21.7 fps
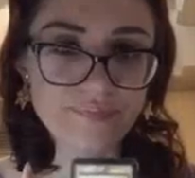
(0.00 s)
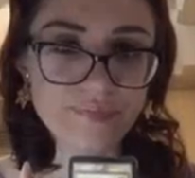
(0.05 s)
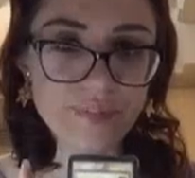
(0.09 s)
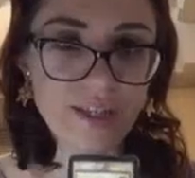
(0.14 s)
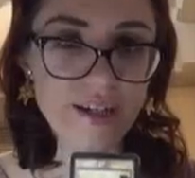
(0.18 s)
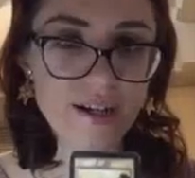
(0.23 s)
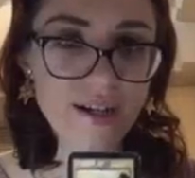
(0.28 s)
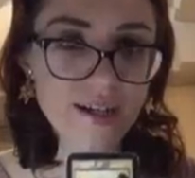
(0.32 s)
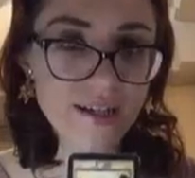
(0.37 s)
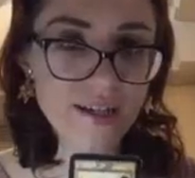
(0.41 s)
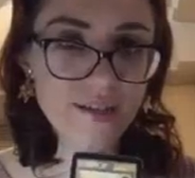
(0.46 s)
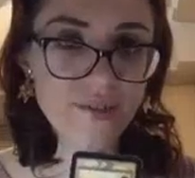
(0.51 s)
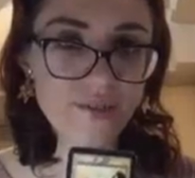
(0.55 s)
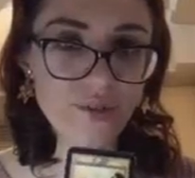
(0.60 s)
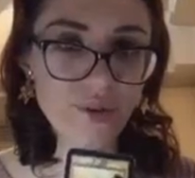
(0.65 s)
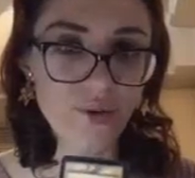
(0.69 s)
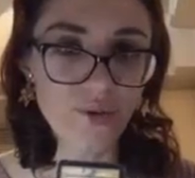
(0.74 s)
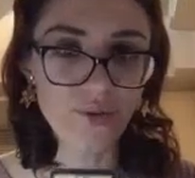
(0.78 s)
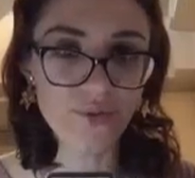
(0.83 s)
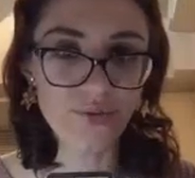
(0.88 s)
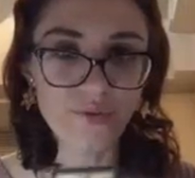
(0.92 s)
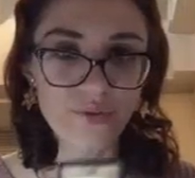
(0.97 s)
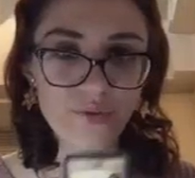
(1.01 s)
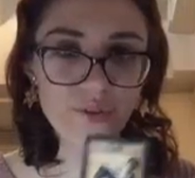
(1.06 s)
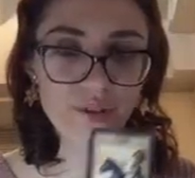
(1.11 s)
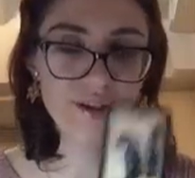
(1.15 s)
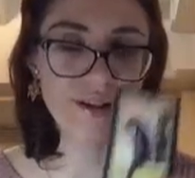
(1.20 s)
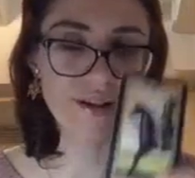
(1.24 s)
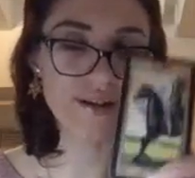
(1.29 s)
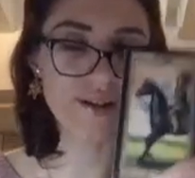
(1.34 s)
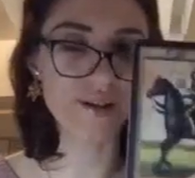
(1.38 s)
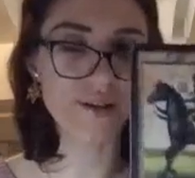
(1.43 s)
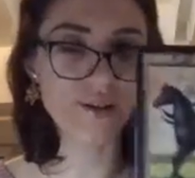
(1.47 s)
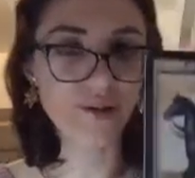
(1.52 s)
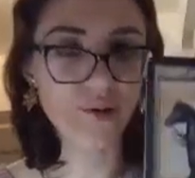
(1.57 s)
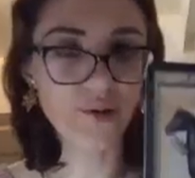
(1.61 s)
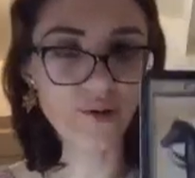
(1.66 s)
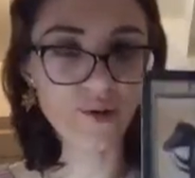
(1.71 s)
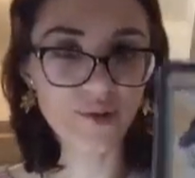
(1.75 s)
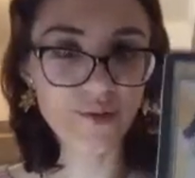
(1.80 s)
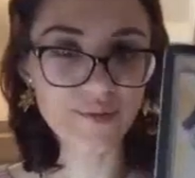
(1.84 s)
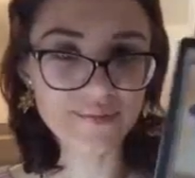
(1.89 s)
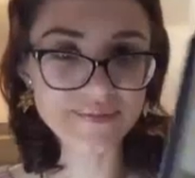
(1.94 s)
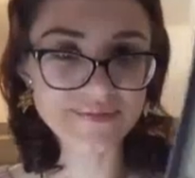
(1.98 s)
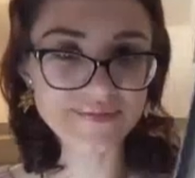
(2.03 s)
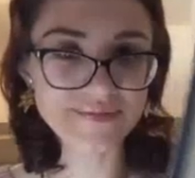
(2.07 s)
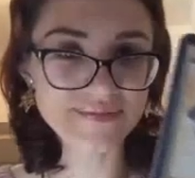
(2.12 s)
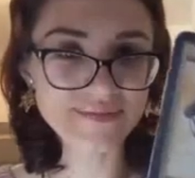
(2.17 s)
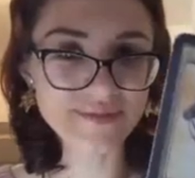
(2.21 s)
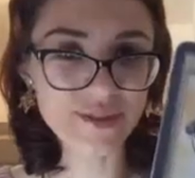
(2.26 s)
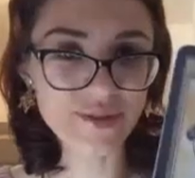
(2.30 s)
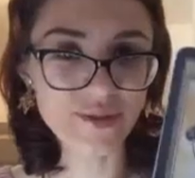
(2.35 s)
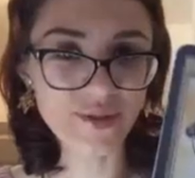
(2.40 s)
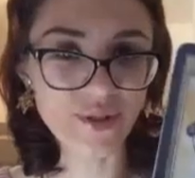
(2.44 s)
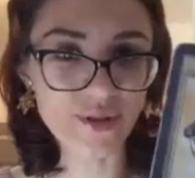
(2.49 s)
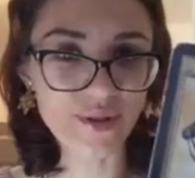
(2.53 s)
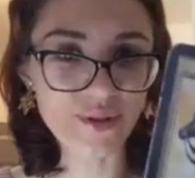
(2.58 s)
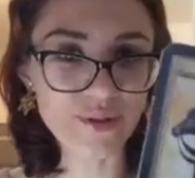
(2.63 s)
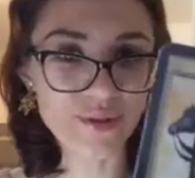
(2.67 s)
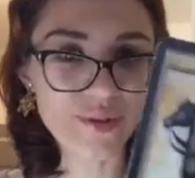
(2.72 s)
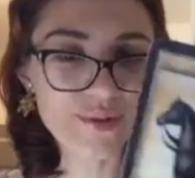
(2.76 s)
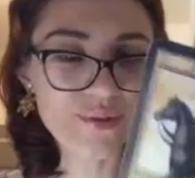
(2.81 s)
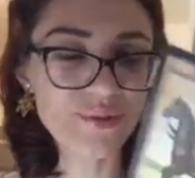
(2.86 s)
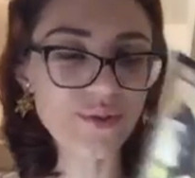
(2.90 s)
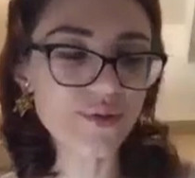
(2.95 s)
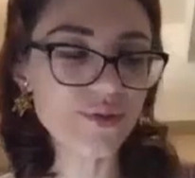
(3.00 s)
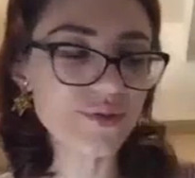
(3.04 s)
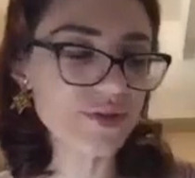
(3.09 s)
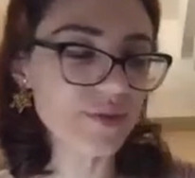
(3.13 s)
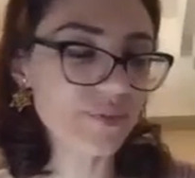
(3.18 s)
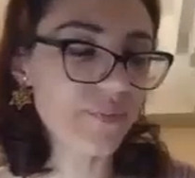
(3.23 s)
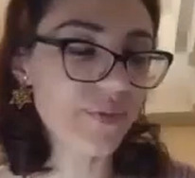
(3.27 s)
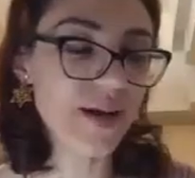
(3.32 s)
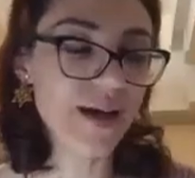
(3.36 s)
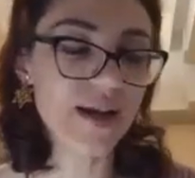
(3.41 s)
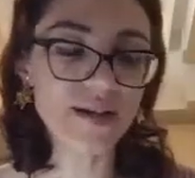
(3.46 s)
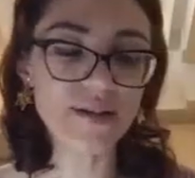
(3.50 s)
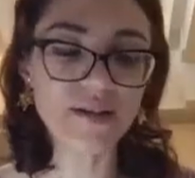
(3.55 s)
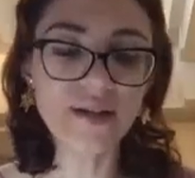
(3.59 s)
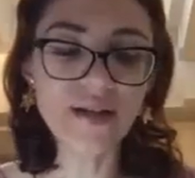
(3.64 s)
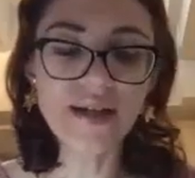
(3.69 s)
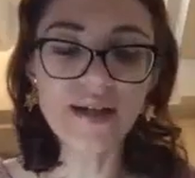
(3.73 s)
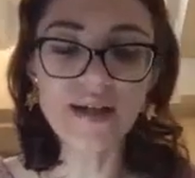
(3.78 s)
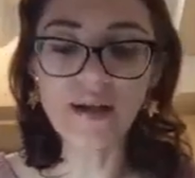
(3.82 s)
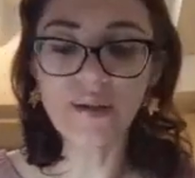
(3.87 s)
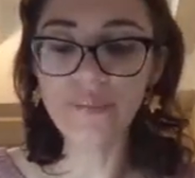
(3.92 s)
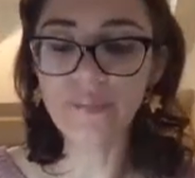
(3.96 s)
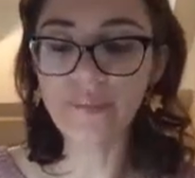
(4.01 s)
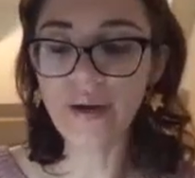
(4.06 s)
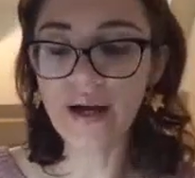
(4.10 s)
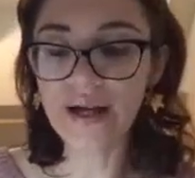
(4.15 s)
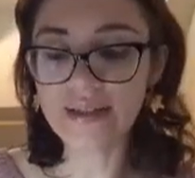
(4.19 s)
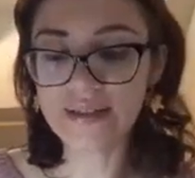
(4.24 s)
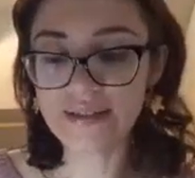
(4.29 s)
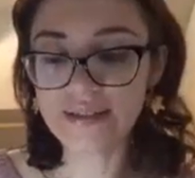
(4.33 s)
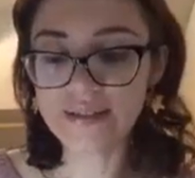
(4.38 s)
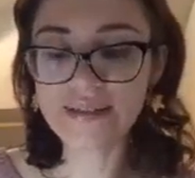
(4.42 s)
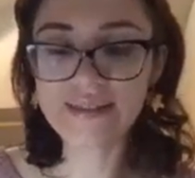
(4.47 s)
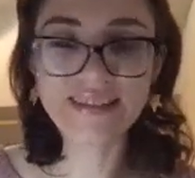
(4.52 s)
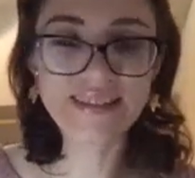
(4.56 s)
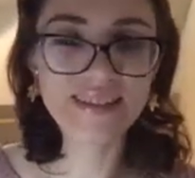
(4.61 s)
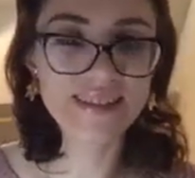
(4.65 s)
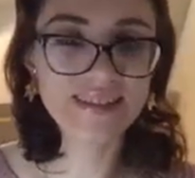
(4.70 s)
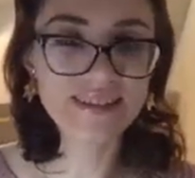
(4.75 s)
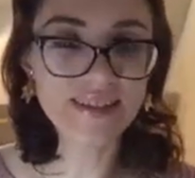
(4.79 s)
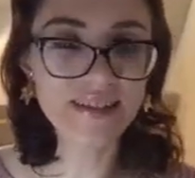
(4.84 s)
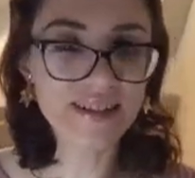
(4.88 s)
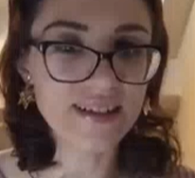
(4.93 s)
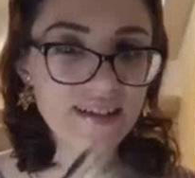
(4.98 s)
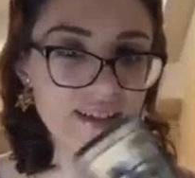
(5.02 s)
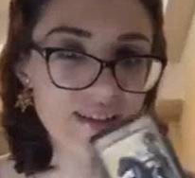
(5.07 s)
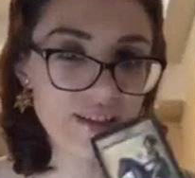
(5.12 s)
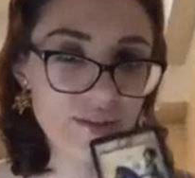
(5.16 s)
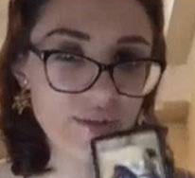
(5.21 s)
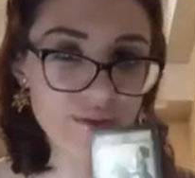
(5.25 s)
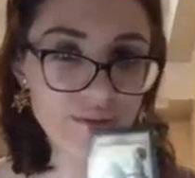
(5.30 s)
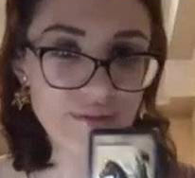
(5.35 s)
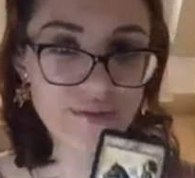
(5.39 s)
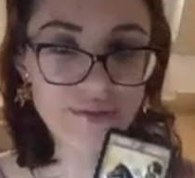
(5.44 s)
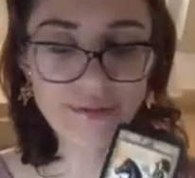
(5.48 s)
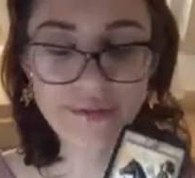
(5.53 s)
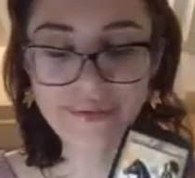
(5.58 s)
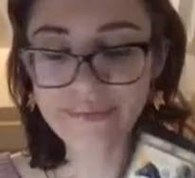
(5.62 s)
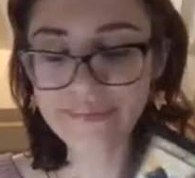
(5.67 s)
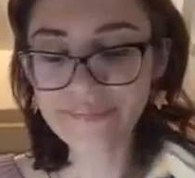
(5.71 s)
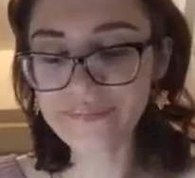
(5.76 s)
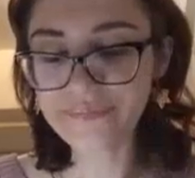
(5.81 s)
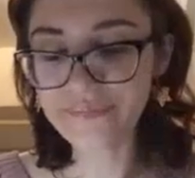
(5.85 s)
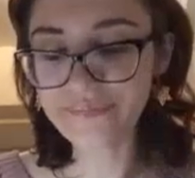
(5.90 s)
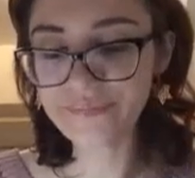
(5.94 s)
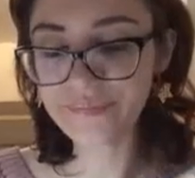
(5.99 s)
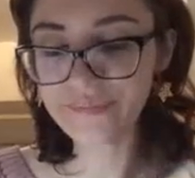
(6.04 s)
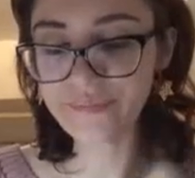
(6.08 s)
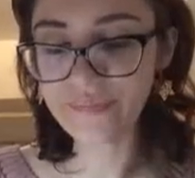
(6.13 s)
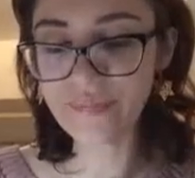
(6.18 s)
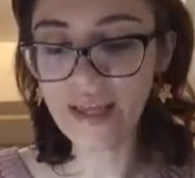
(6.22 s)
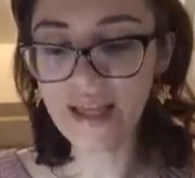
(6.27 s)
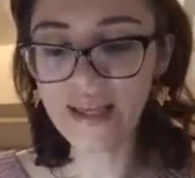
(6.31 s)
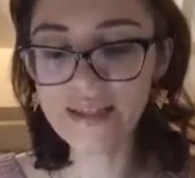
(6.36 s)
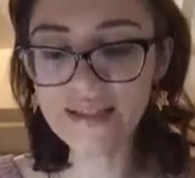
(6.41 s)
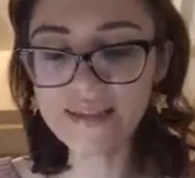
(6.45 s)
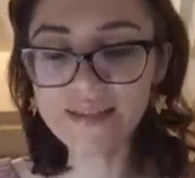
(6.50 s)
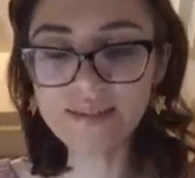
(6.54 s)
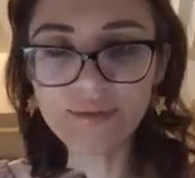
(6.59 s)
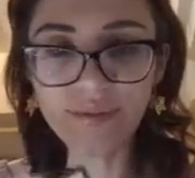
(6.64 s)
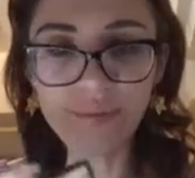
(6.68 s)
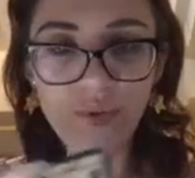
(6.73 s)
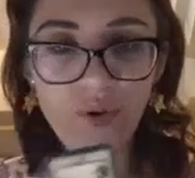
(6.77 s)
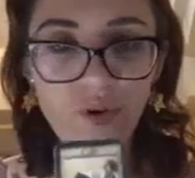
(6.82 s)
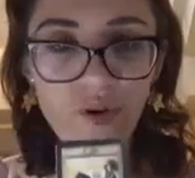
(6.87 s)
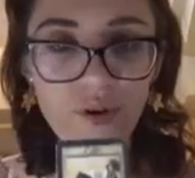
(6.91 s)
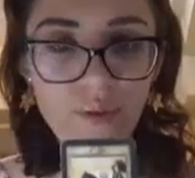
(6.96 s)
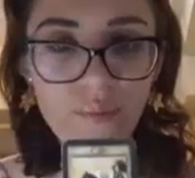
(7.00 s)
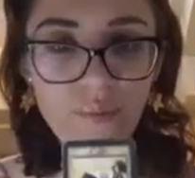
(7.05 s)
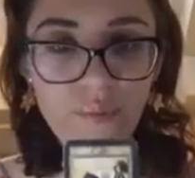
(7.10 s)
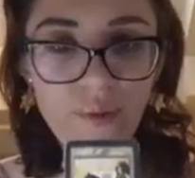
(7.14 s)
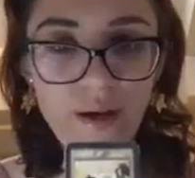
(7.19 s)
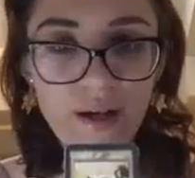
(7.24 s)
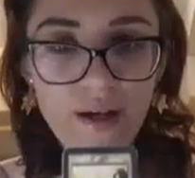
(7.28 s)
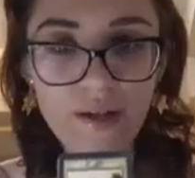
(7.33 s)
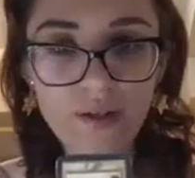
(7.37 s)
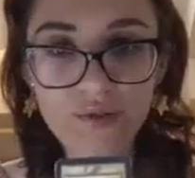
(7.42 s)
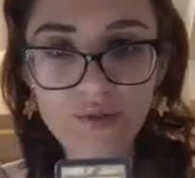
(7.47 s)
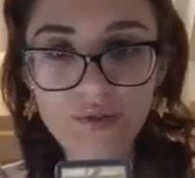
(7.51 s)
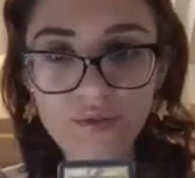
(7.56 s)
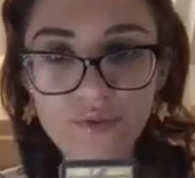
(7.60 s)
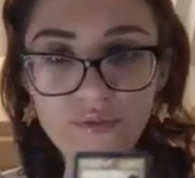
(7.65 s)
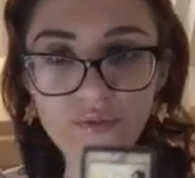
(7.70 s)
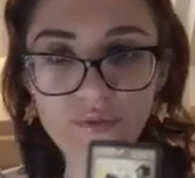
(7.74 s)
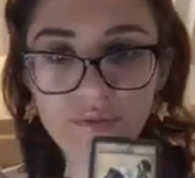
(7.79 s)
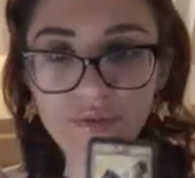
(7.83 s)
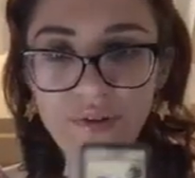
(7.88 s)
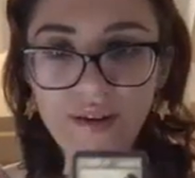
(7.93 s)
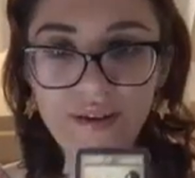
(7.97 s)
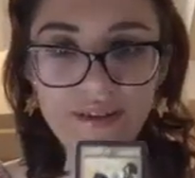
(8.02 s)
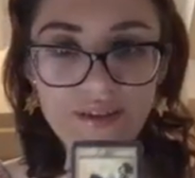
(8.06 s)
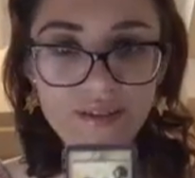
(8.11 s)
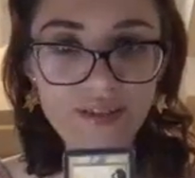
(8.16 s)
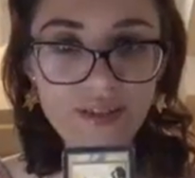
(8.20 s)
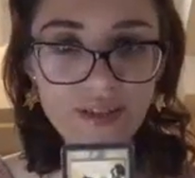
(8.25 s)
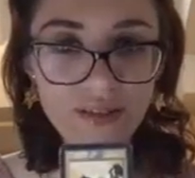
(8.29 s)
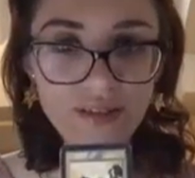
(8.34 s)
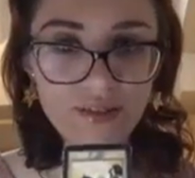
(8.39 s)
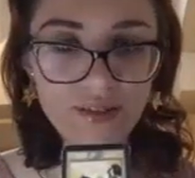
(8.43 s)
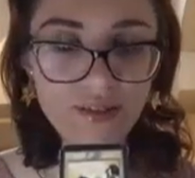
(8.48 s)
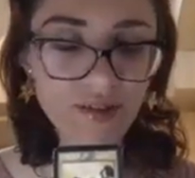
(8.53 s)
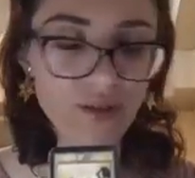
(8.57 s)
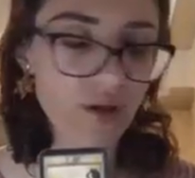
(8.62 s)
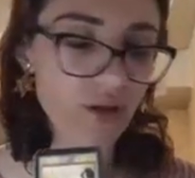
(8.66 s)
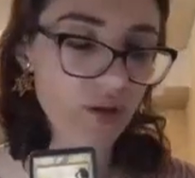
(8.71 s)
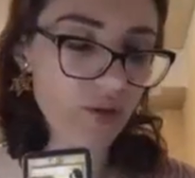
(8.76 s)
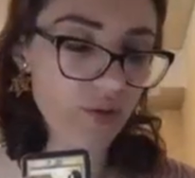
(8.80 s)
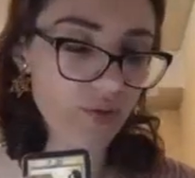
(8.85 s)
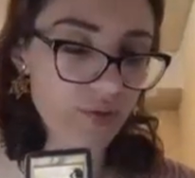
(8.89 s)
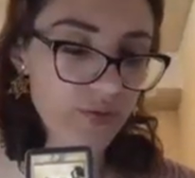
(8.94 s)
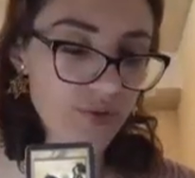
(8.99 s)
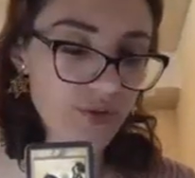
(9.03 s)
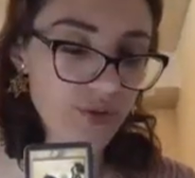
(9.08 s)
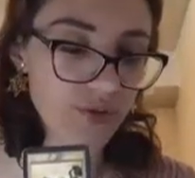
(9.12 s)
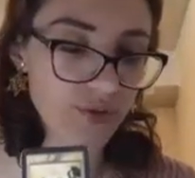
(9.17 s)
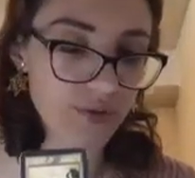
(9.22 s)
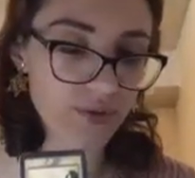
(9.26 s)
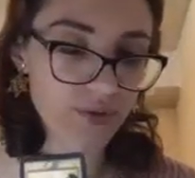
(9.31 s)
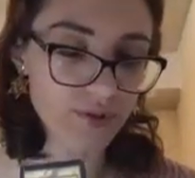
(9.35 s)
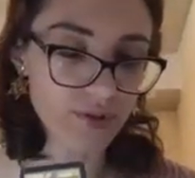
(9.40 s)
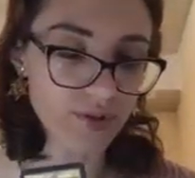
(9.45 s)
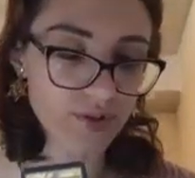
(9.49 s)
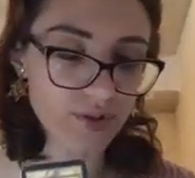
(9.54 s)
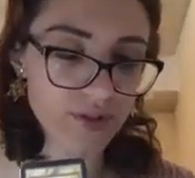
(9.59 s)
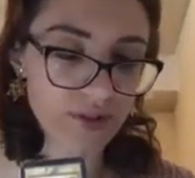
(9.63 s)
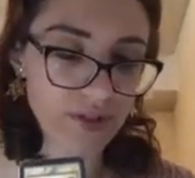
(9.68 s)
card of you know, of all the pile. But this card not, it's more about father of your